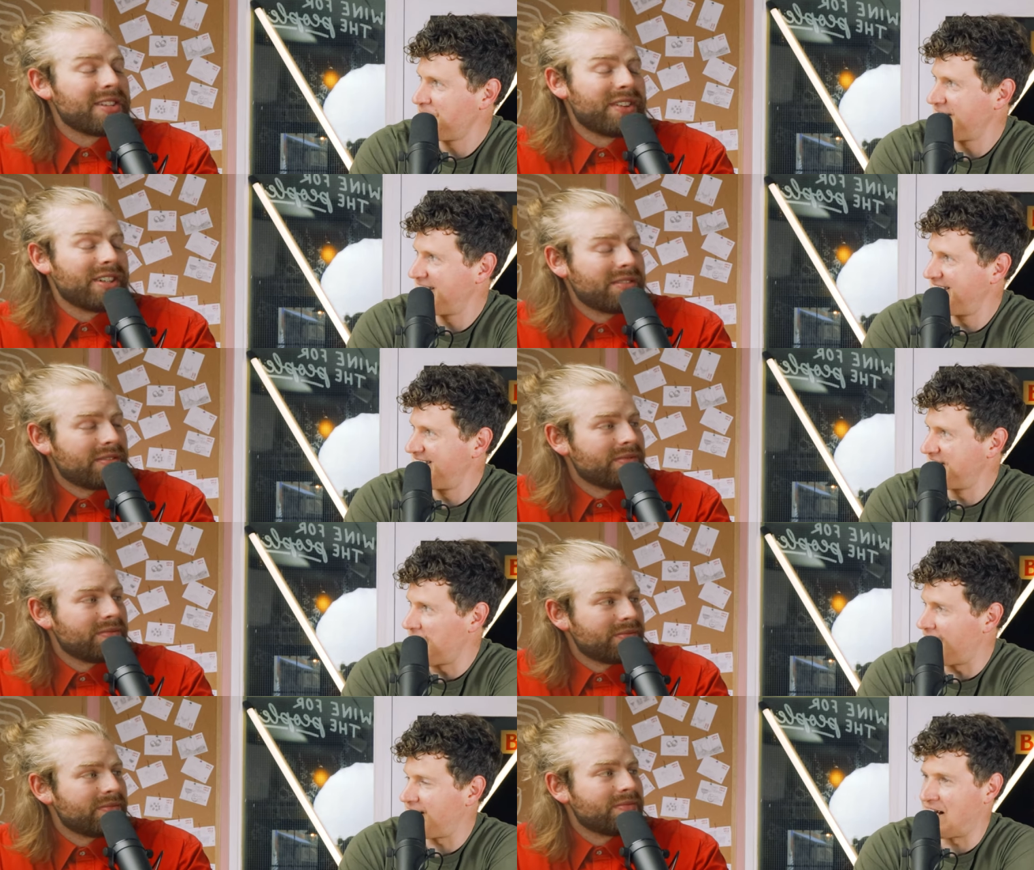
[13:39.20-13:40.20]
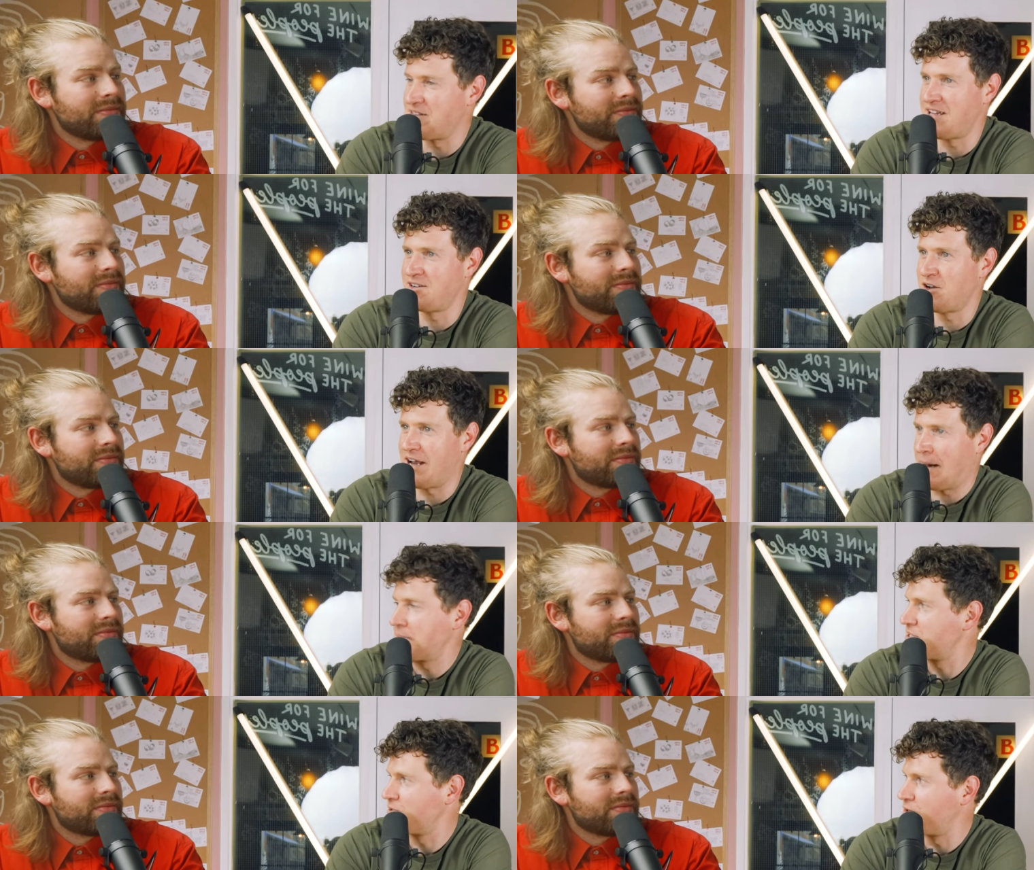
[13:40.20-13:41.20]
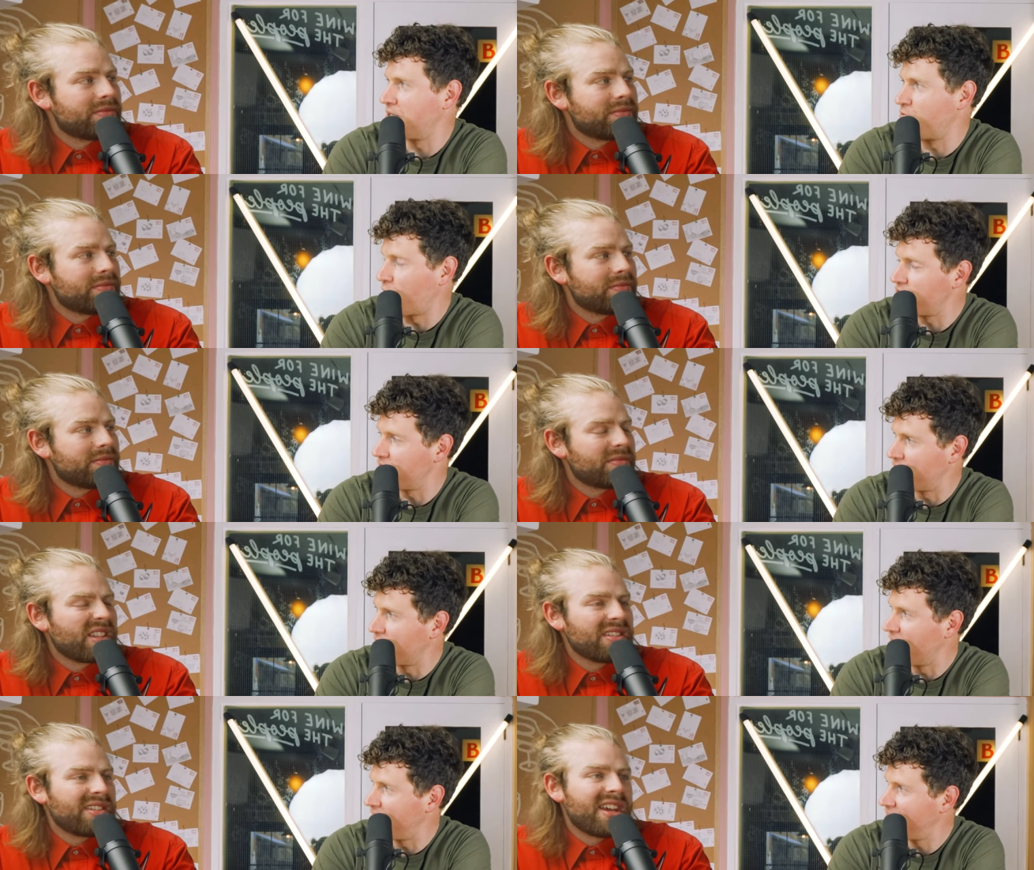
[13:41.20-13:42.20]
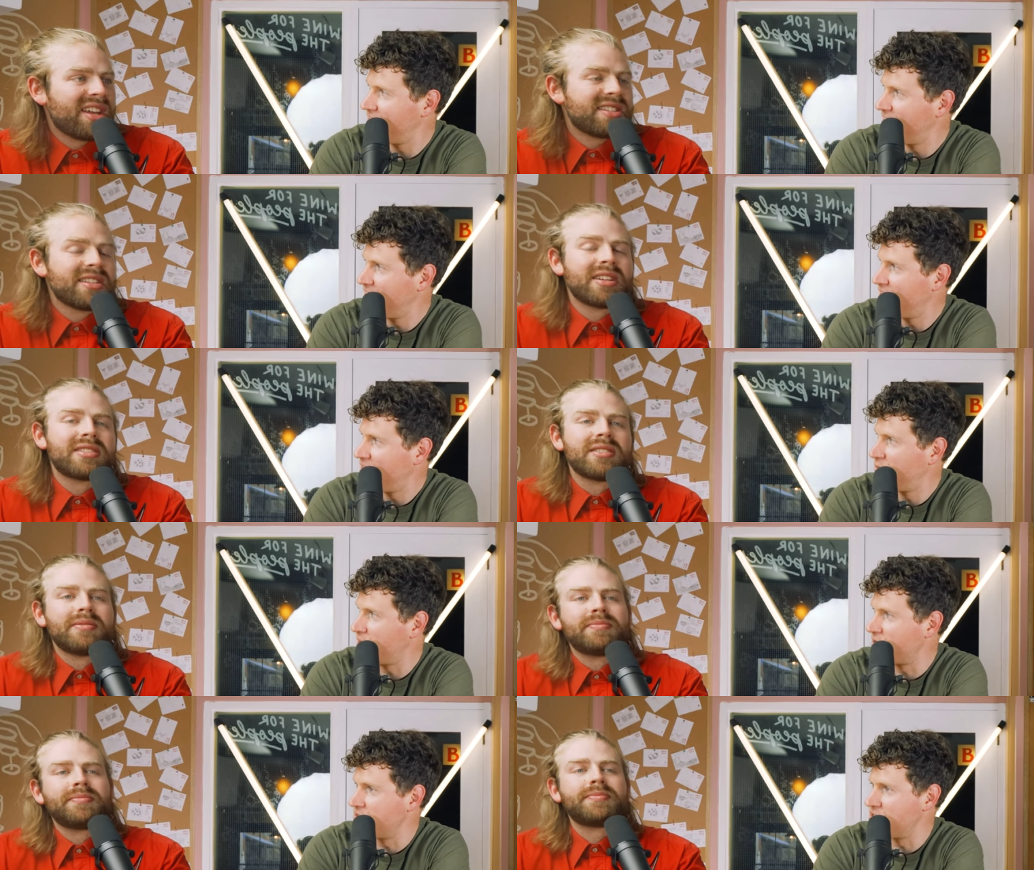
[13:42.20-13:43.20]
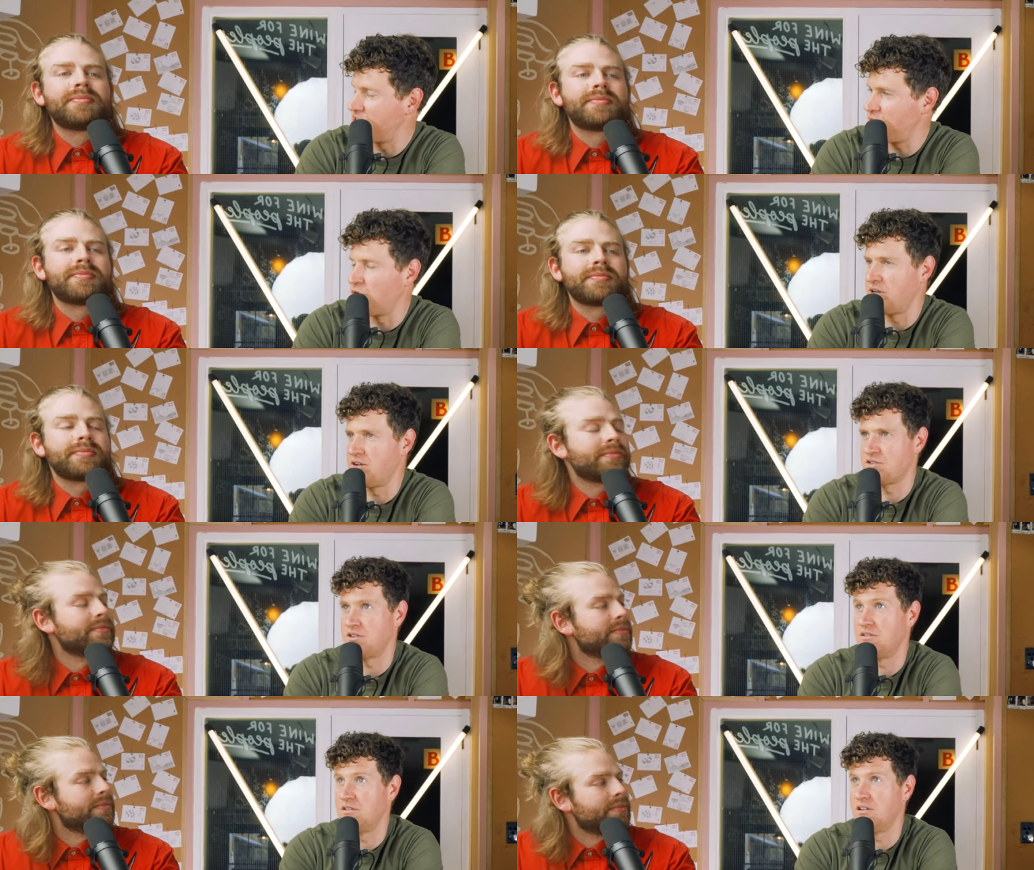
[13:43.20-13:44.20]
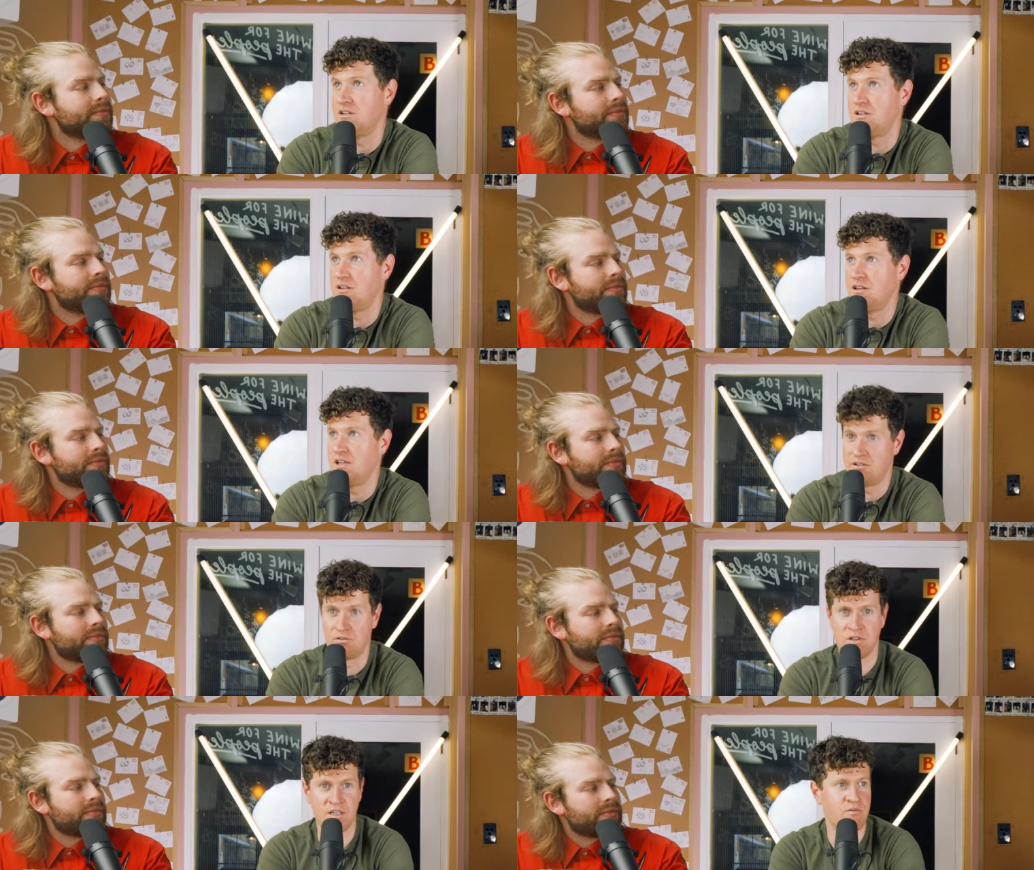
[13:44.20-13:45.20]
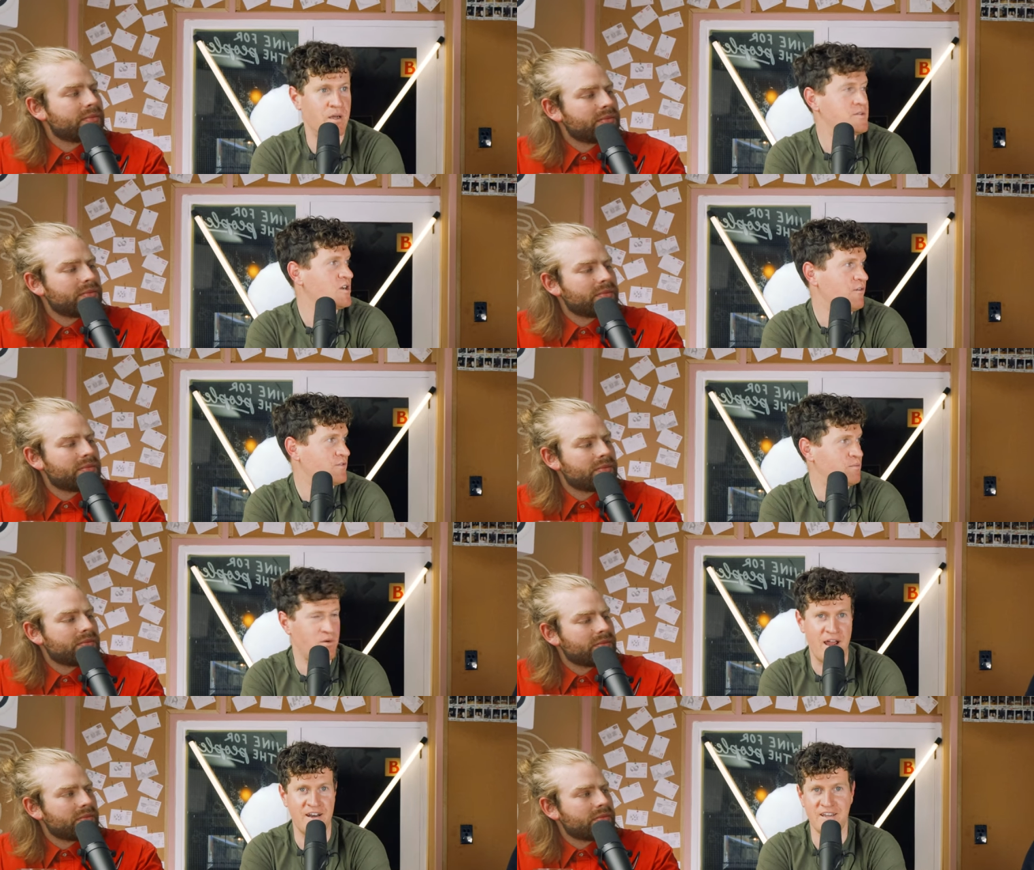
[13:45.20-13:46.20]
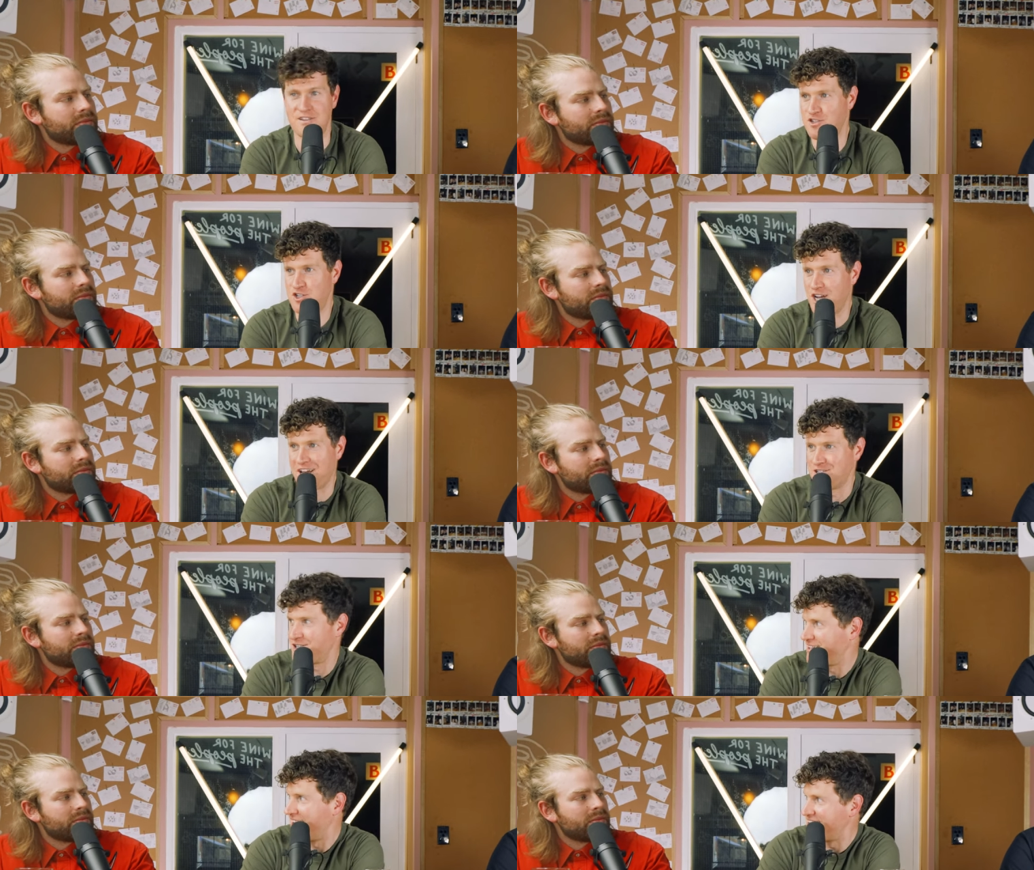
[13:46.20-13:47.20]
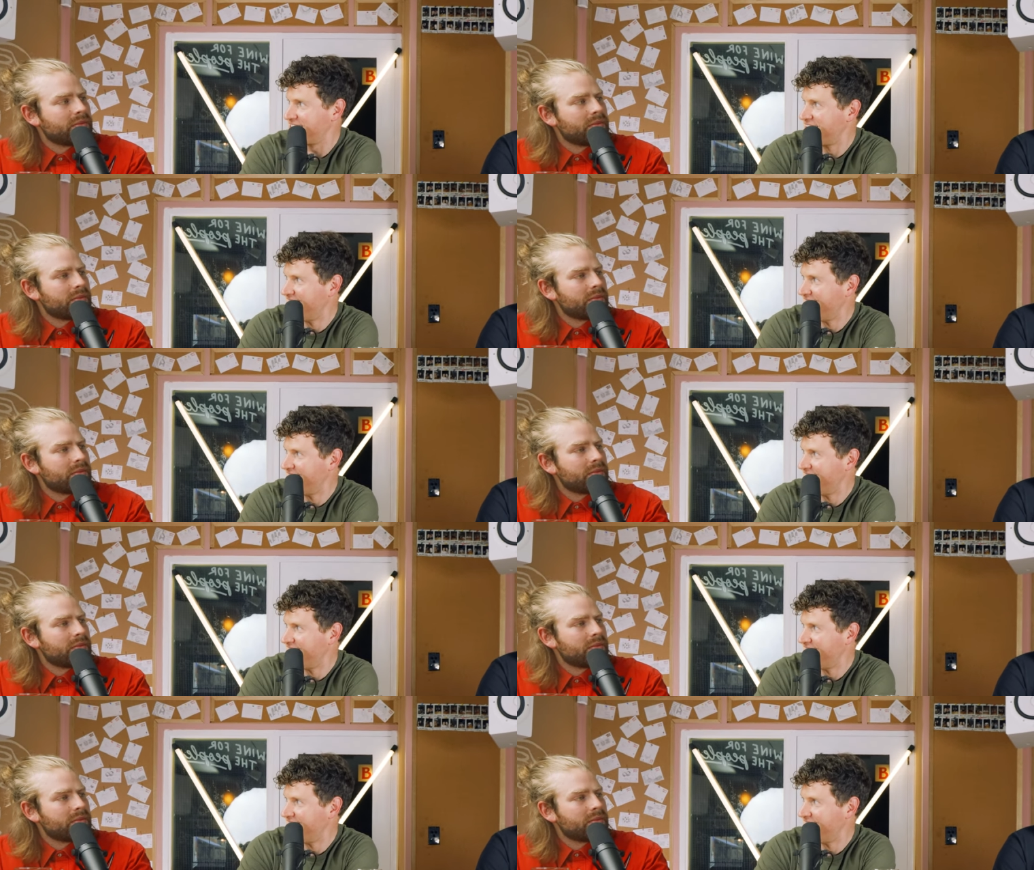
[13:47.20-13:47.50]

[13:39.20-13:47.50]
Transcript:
Speaker 1: That's fine. Yeah, and then got absolutely roasted for it.
Speaker 2: Oh, that sucks.
Speaker 1: Because, well, he also literally ripped off the branding and just changed Yeah. the letters.